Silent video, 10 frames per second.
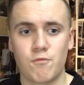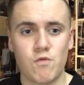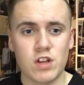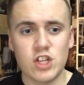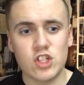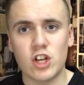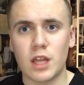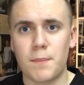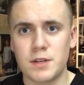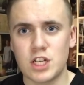Richie's got
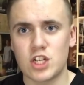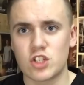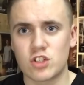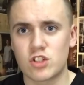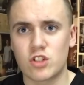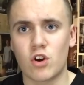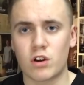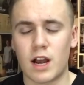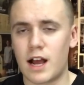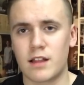that position
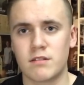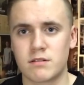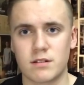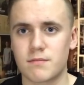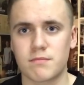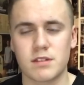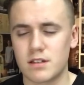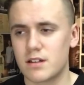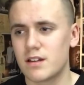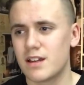stuck, and
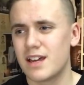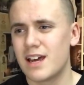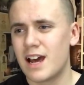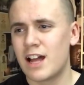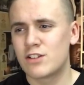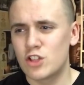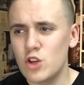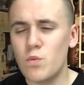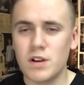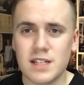I
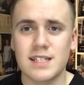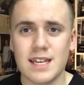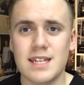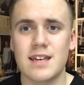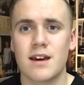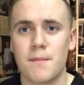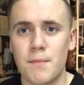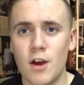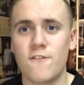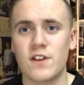do want to see
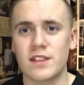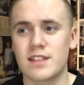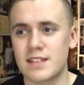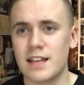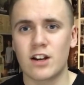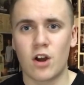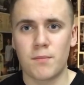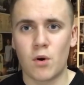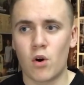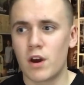Murphy in the side a
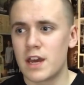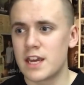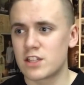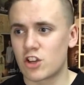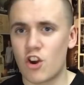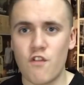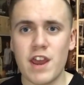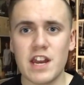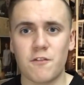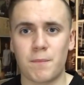lot more. He's a
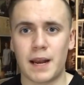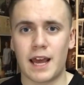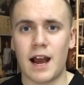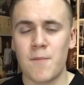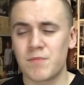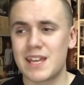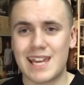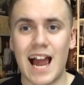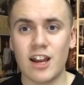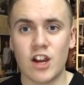creative player. He
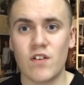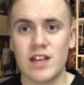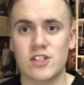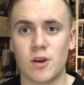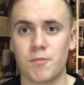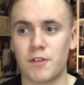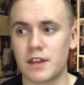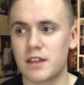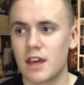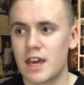can create
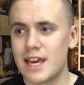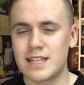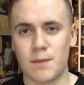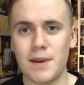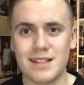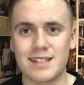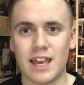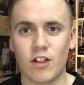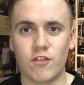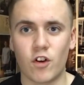something. He's a bit
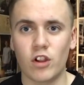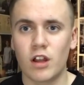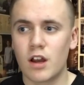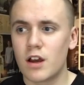skillful.